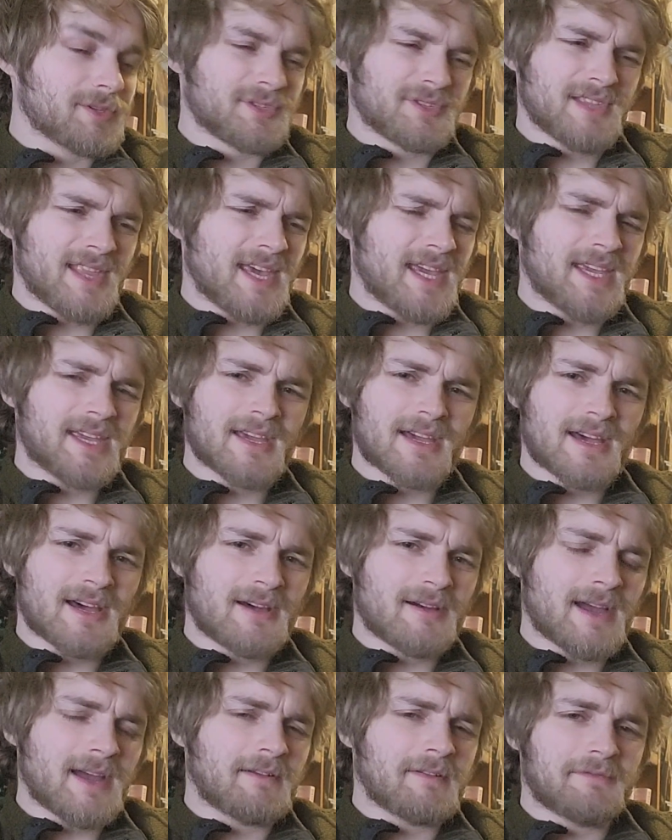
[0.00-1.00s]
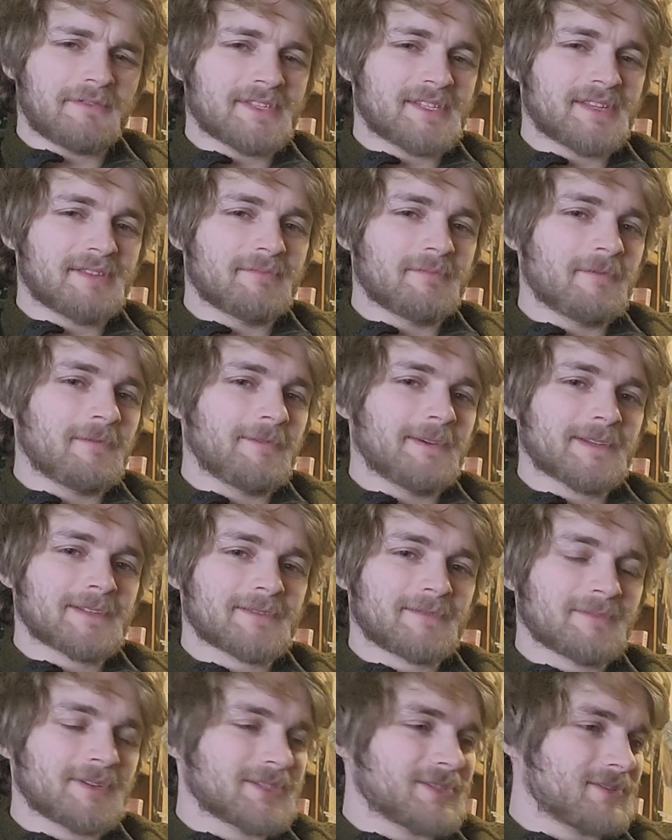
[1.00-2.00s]
like I haven't seen the movie, so
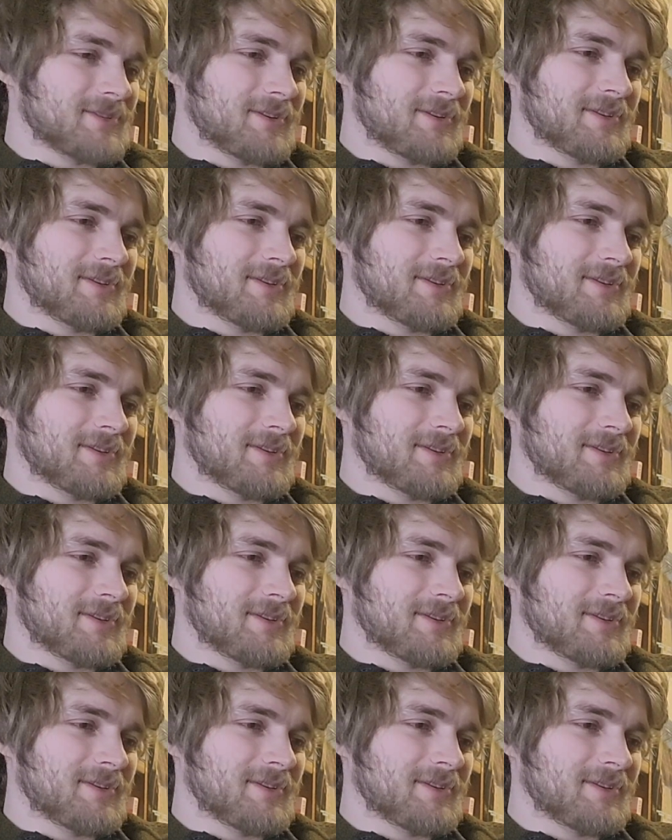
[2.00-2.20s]
I'm just